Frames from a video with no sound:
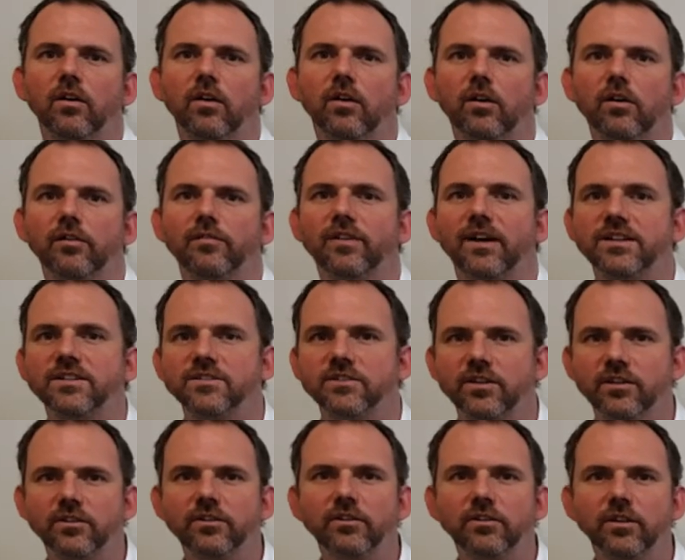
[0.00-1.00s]
of
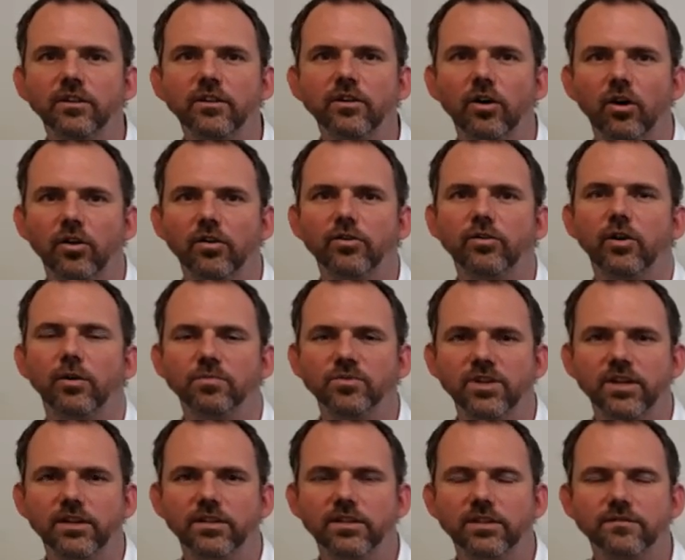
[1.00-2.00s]
uncertainty on
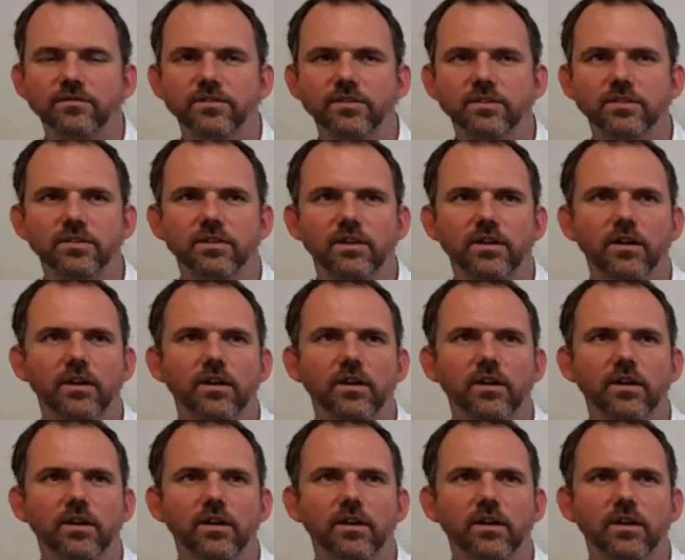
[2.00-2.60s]
objectives.